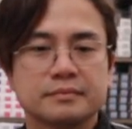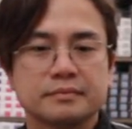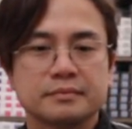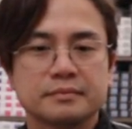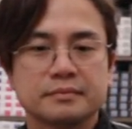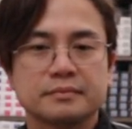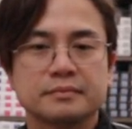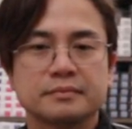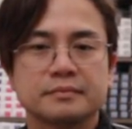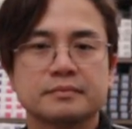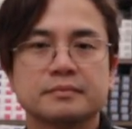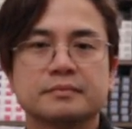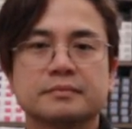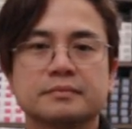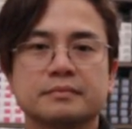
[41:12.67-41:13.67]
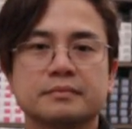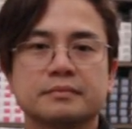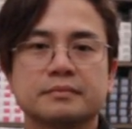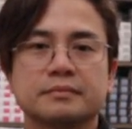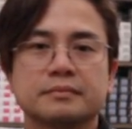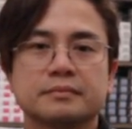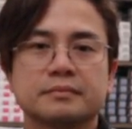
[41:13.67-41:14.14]

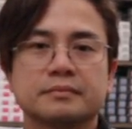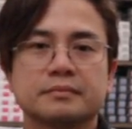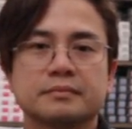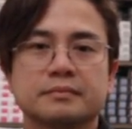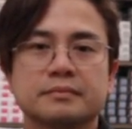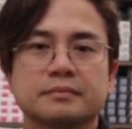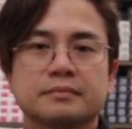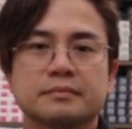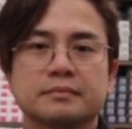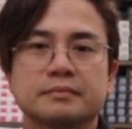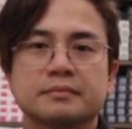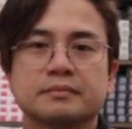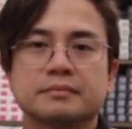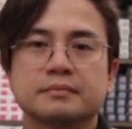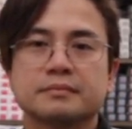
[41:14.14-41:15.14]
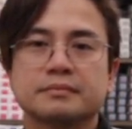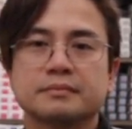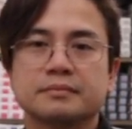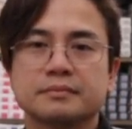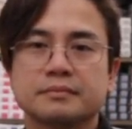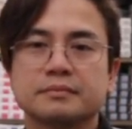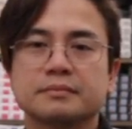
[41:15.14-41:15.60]

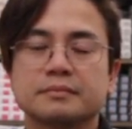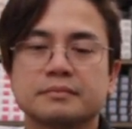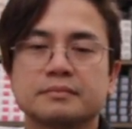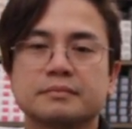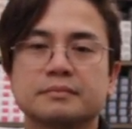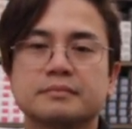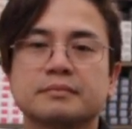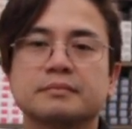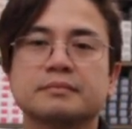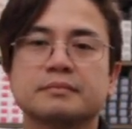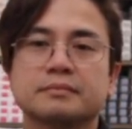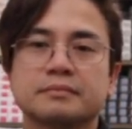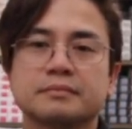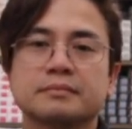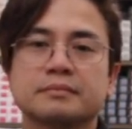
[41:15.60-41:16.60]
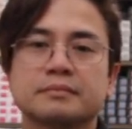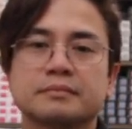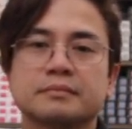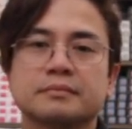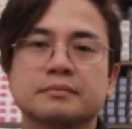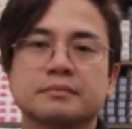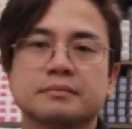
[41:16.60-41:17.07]

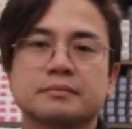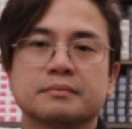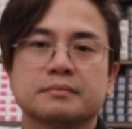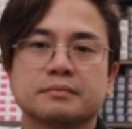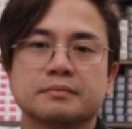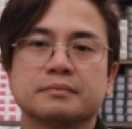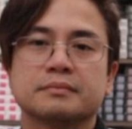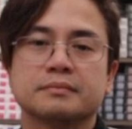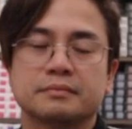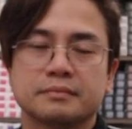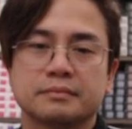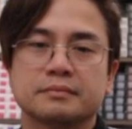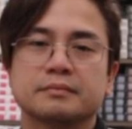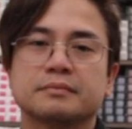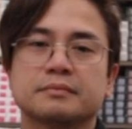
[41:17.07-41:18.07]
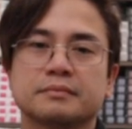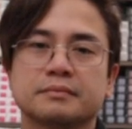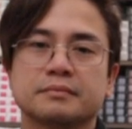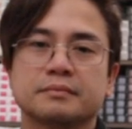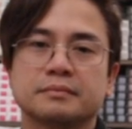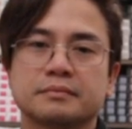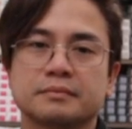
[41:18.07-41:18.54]

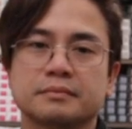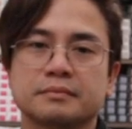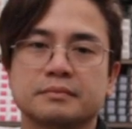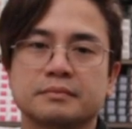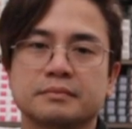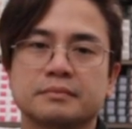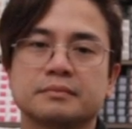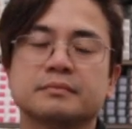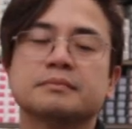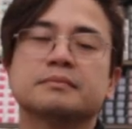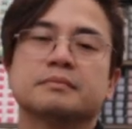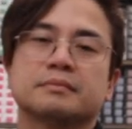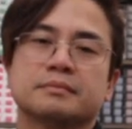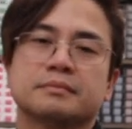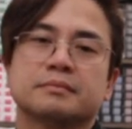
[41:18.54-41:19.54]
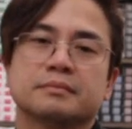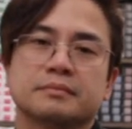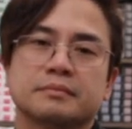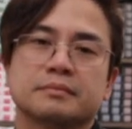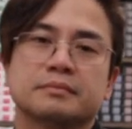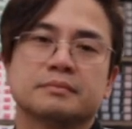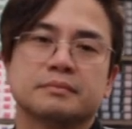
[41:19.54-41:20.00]

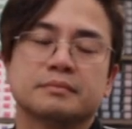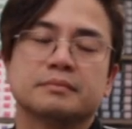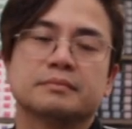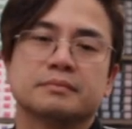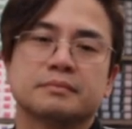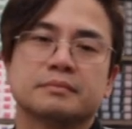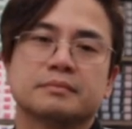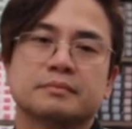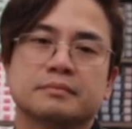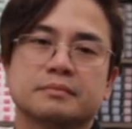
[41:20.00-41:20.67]
This person isn't speaking.